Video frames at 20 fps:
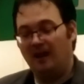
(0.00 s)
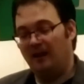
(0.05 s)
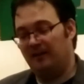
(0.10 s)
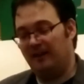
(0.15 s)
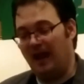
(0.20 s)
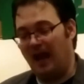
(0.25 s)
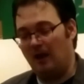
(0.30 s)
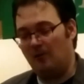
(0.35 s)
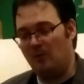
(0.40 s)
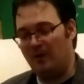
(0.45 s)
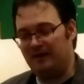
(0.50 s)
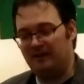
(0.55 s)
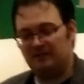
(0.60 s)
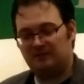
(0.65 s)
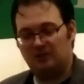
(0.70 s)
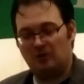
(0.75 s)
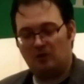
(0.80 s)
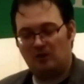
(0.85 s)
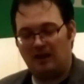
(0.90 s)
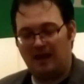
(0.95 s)
The
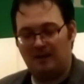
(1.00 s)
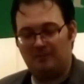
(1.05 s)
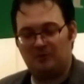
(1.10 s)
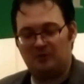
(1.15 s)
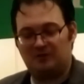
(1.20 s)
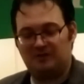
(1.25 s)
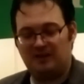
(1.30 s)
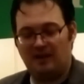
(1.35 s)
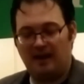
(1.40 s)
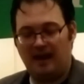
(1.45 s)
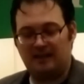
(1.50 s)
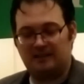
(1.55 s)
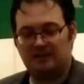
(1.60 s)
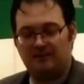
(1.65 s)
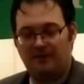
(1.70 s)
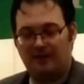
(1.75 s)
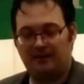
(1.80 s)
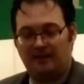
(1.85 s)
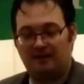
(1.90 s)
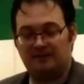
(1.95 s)
eyewitness who claimed to have seen
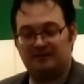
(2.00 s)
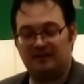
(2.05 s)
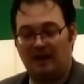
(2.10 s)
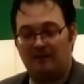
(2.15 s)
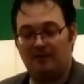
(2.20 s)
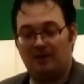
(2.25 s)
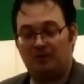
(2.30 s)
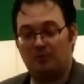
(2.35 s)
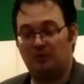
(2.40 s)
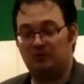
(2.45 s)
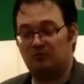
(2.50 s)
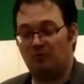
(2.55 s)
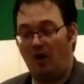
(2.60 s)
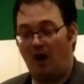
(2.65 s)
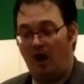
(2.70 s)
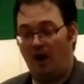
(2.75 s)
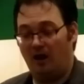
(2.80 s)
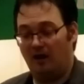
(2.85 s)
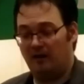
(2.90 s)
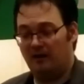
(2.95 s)
Estevez on 7th was
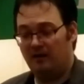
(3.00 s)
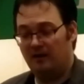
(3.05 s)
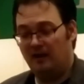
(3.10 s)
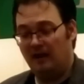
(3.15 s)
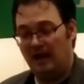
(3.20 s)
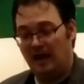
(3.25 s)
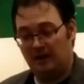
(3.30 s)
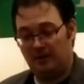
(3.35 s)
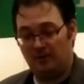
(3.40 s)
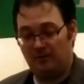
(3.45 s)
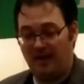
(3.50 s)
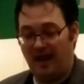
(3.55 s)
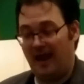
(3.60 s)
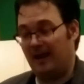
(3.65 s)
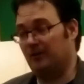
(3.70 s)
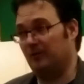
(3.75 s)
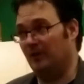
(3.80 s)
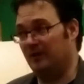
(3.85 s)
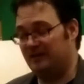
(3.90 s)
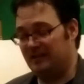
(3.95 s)
wrong. Either
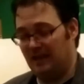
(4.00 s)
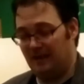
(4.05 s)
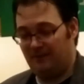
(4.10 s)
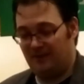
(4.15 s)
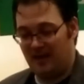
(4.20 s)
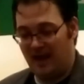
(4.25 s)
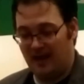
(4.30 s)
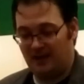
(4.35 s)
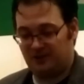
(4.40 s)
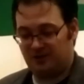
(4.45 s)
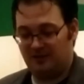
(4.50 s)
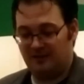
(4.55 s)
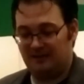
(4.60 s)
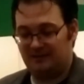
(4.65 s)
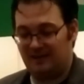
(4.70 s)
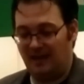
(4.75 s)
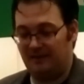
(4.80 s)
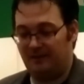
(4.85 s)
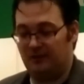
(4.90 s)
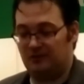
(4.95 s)
that or a deviation had
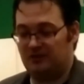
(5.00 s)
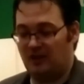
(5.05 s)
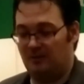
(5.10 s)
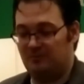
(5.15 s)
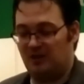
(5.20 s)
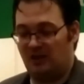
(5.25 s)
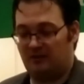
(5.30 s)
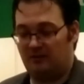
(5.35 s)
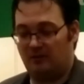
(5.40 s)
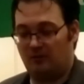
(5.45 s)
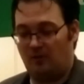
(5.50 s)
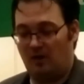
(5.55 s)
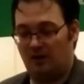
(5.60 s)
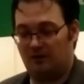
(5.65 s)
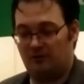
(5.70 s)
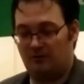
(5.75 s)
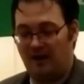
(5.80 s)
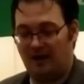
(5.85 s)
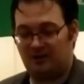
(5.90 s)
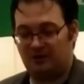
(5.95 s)
sent their subject in the wrong
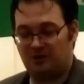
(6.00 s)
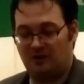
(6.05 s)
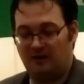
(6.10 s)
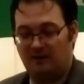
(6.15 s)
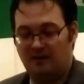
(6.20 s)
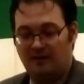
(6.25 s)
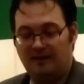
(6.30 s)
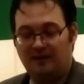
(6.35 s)
direction.